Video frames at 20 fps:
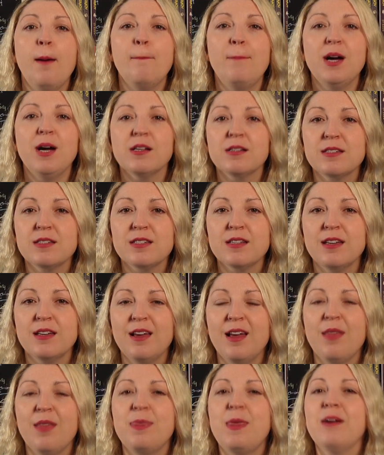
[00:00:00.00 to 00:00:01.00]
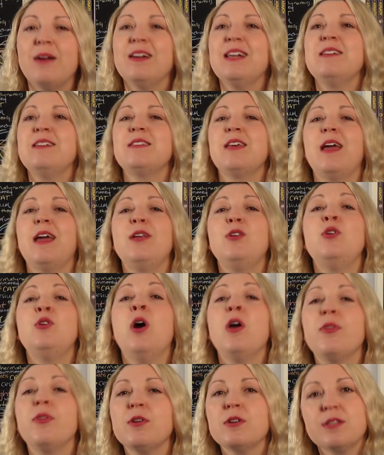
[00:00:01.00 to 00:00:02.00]
But there is
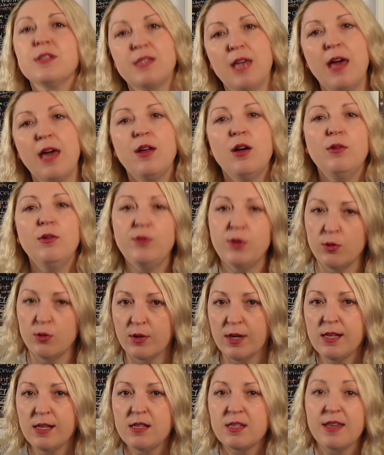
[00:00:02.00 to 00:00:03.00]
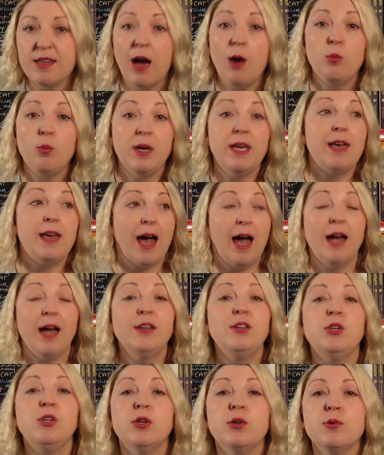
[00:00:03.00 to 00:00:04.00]
another set of units that we
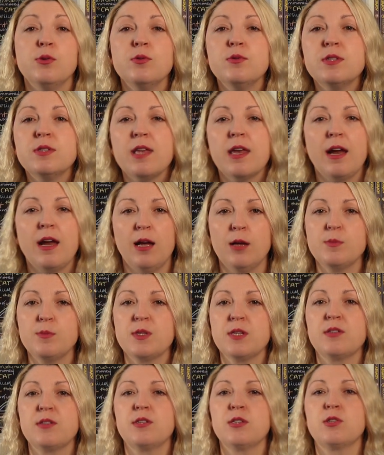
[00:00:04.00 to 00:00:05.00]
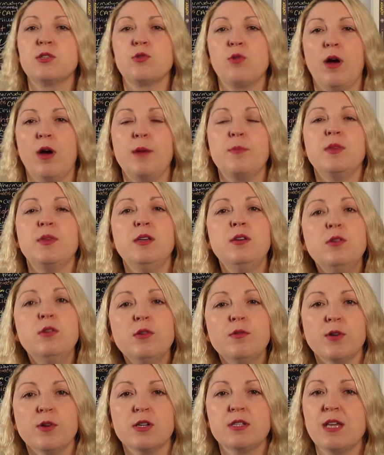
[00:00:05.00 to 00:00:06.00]
can use that helps us describe the
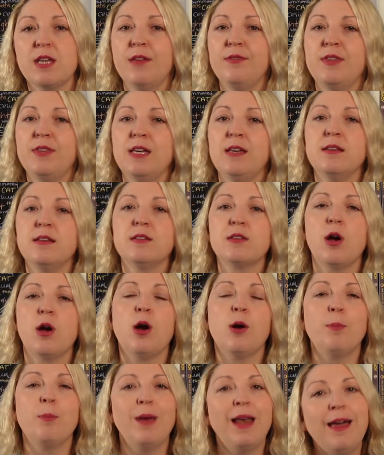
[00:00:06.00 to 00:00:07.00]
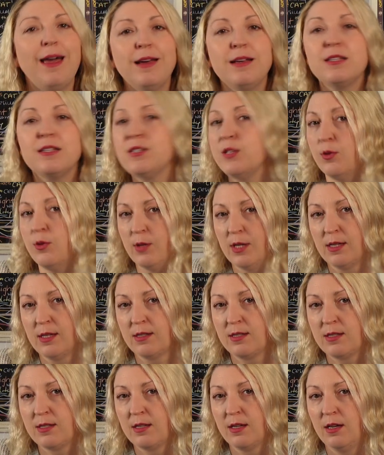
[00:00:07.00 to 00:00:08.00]
universe, and these are Planck's
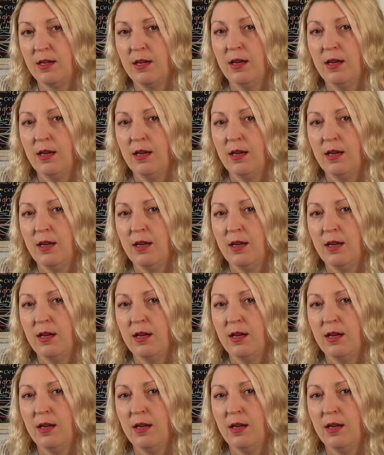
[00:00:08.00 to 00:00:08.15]
units.